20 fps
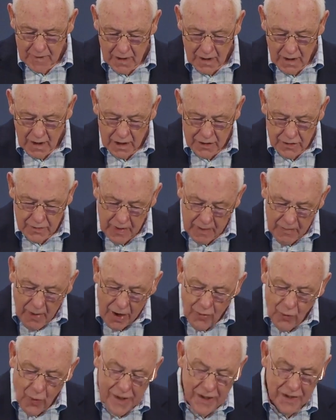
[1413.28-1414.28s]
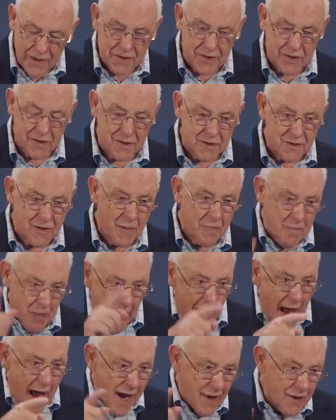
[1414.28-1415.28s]
And you'll be my witnesses. So
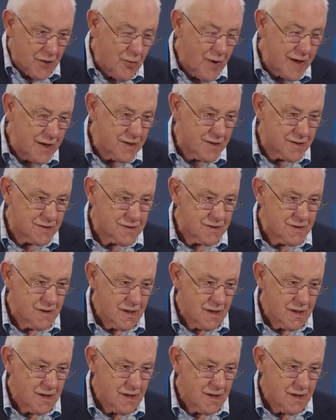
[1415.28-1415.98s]
power to witness.